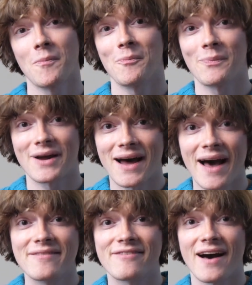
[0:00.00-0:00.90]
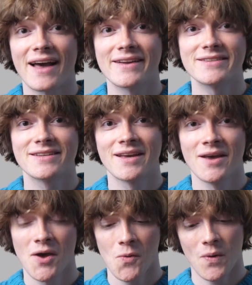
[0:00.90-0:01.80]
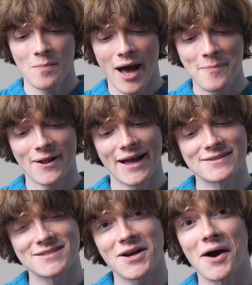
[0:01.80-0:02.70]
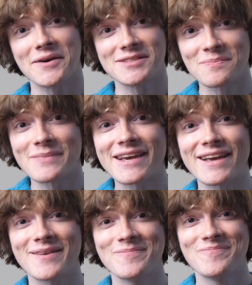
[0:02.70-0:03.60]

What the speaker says: But I find when my plants talk to me